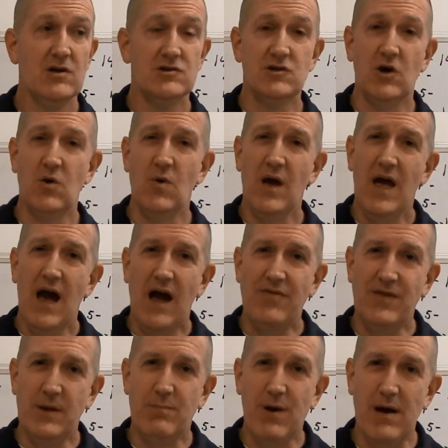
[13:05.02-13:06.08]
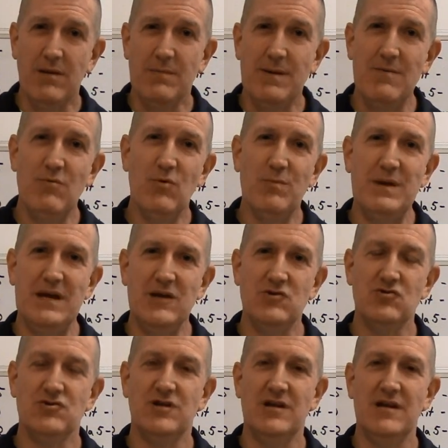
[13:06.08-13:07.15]
So I think probably people will be
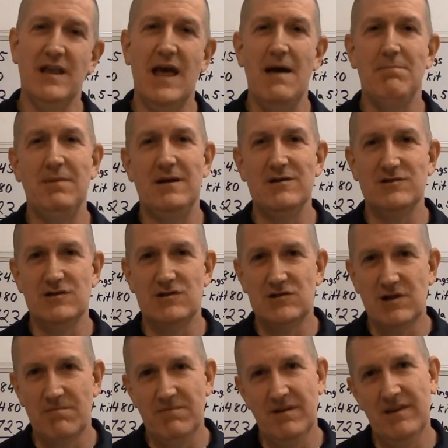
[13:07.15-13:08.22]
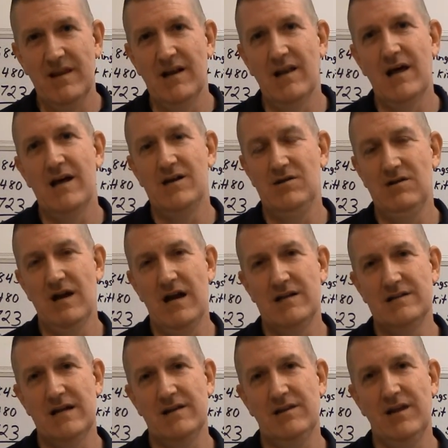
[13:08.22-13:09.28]
interested in that because it's something that a lot of you
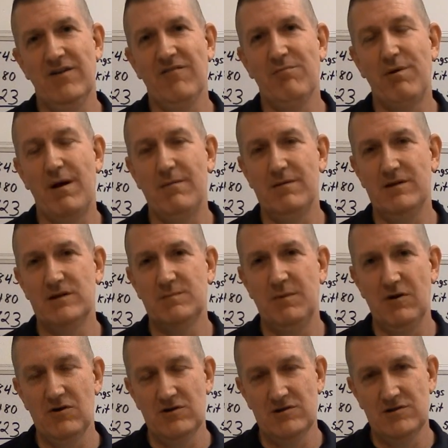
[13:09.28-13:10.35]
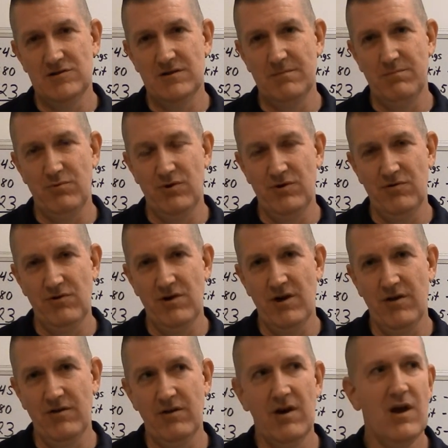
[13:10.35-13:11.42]
guys out there have probably experienced at some point or
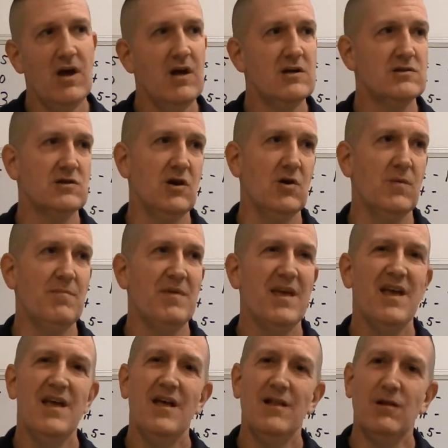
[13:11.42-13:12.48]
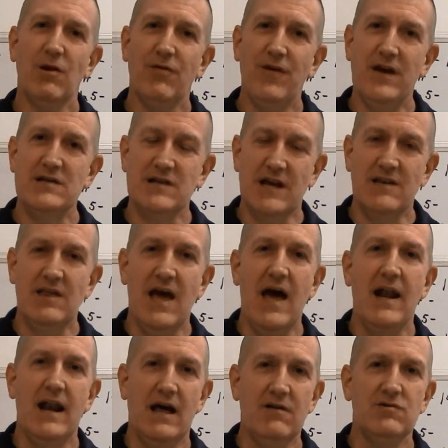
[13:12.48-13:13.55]
another. So little things like
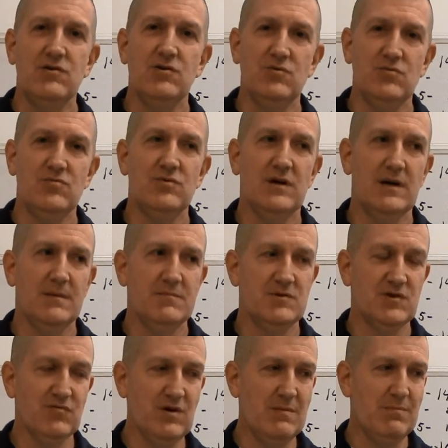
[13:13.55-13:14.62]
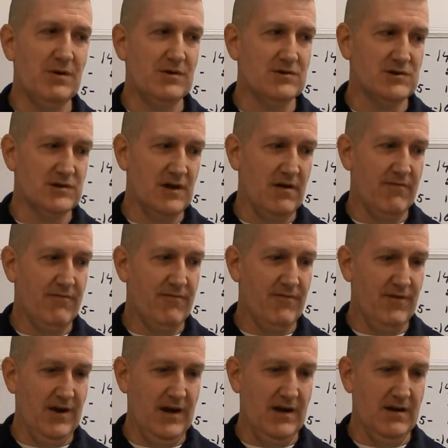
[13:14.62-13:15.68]
that, I'll do um, some rebuild stuff
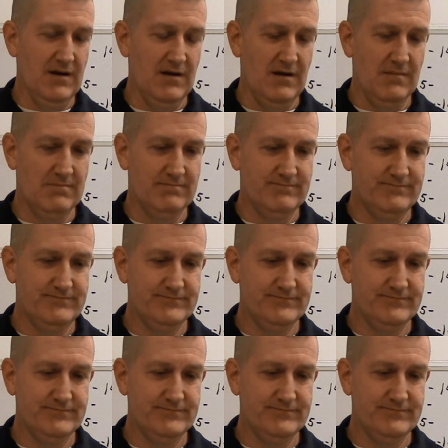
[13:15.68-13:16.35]
and um,